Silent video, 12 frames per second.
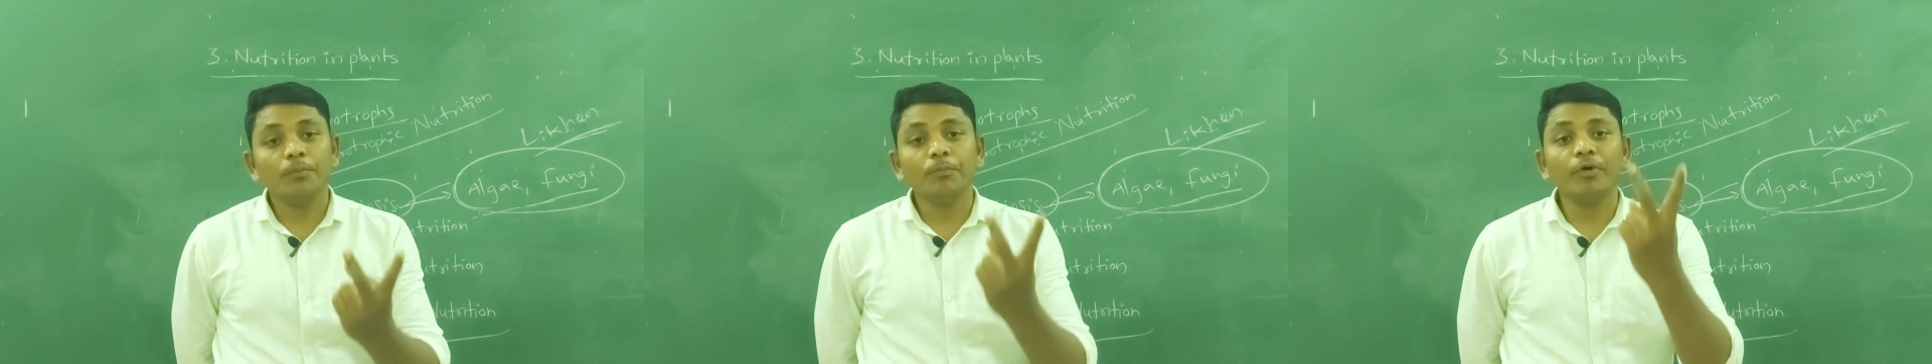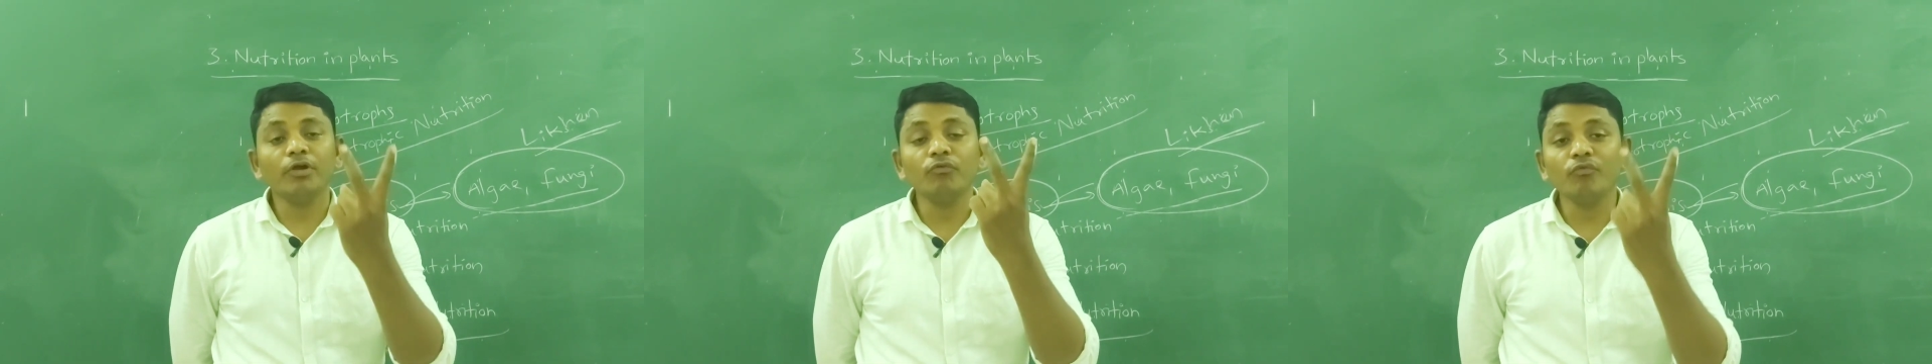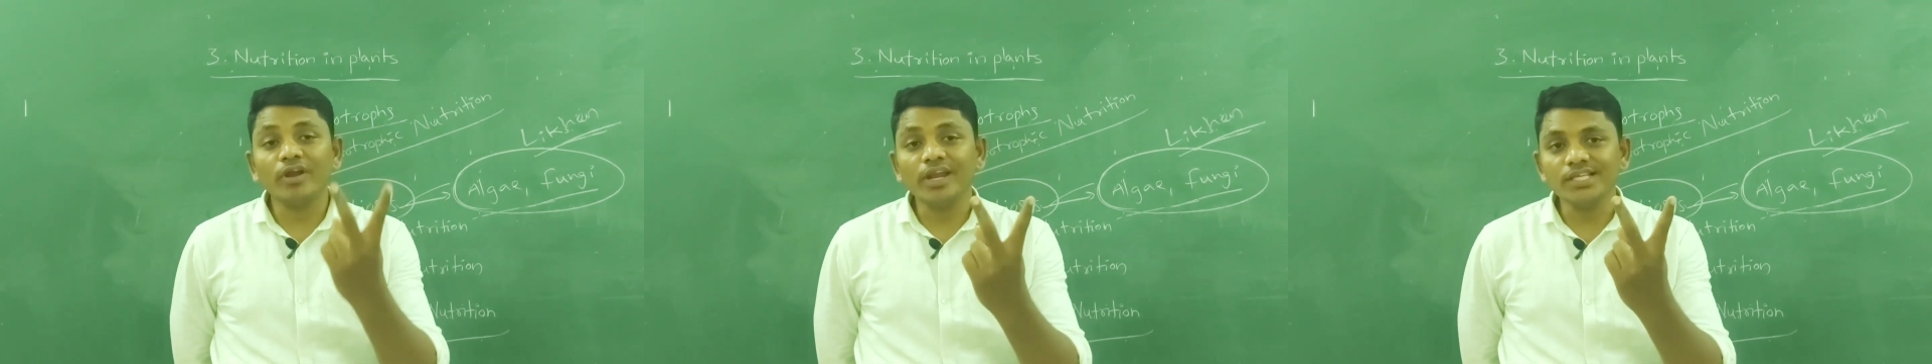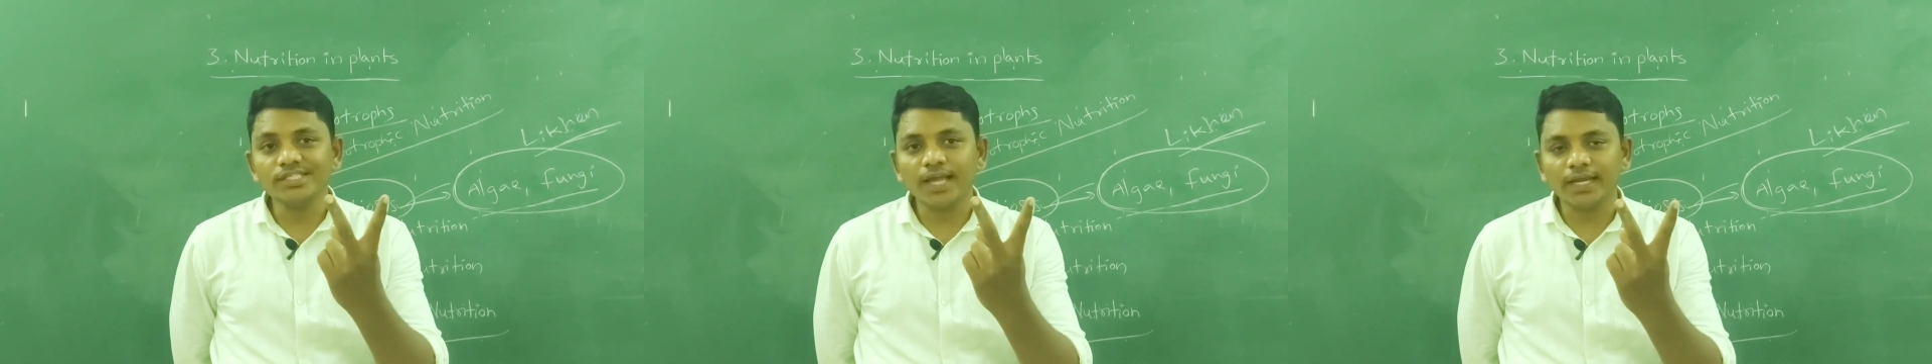but one
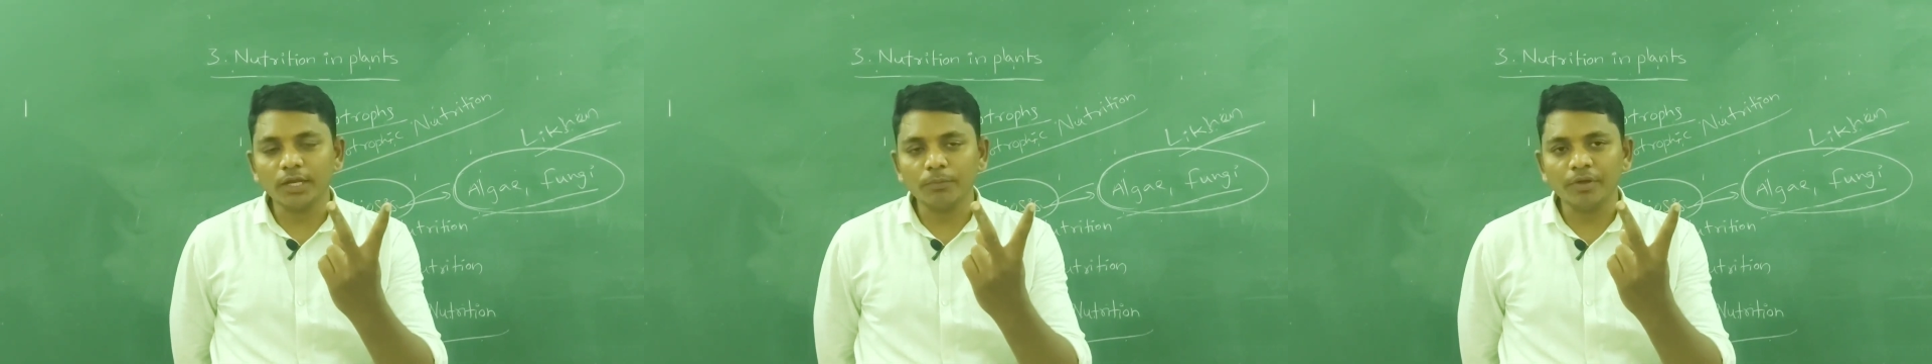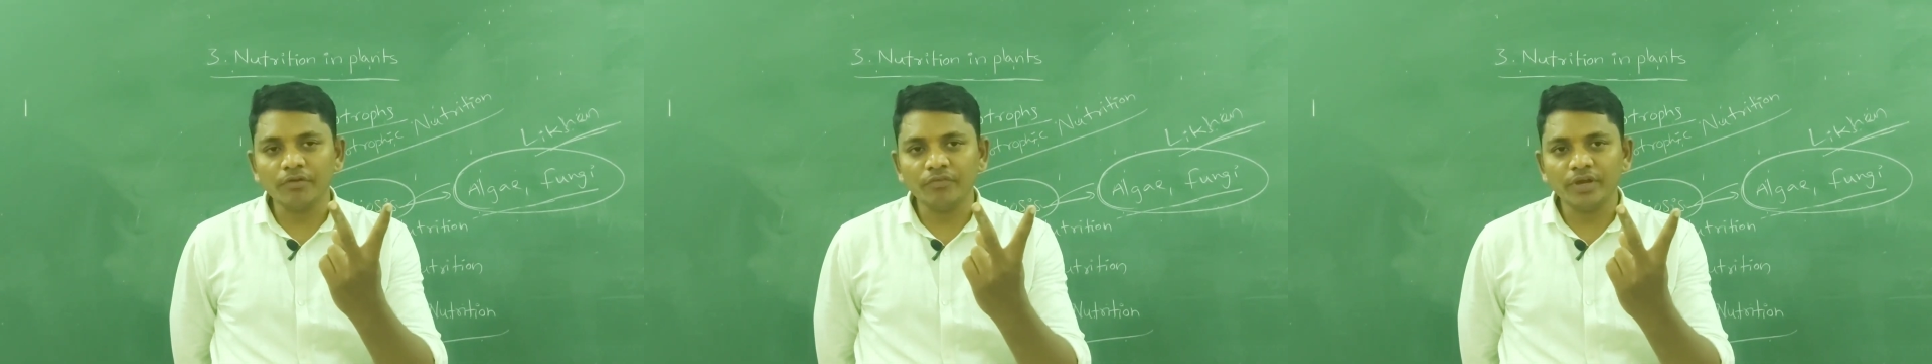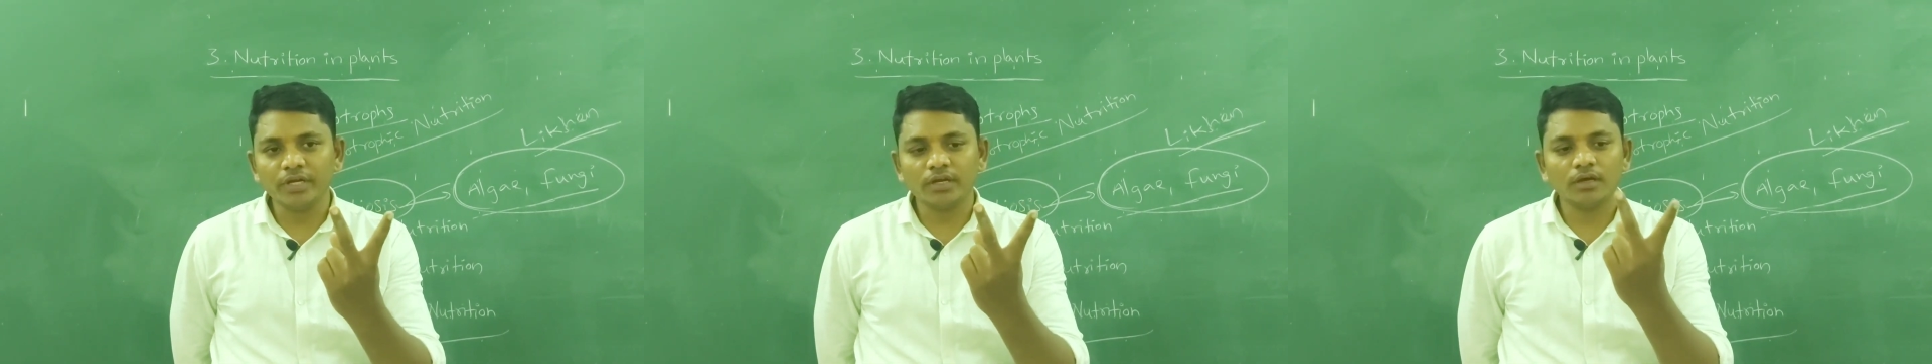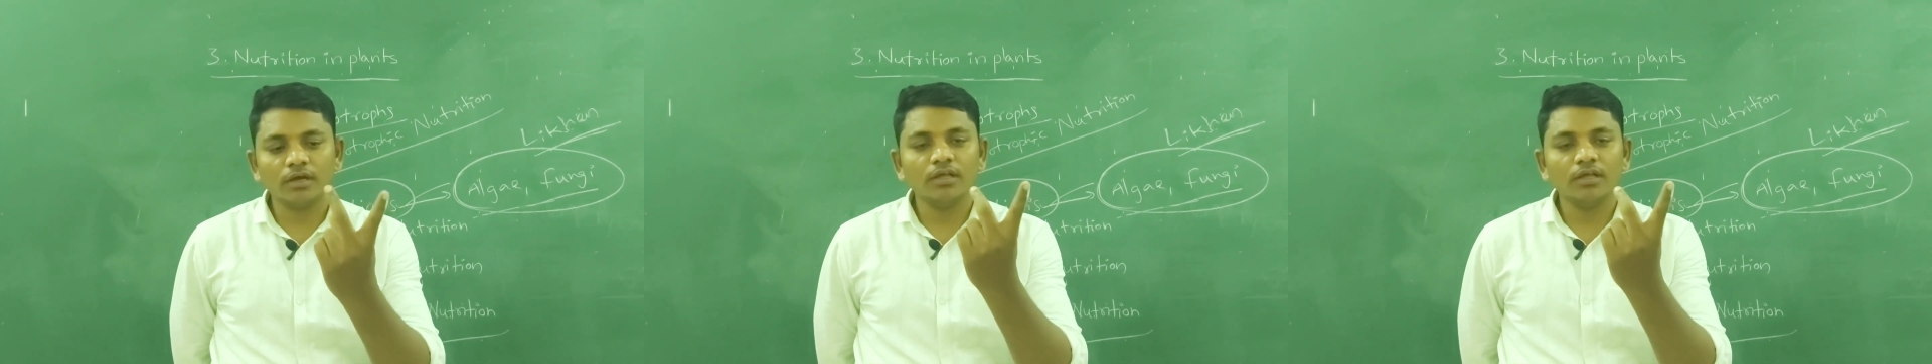is getting benefit,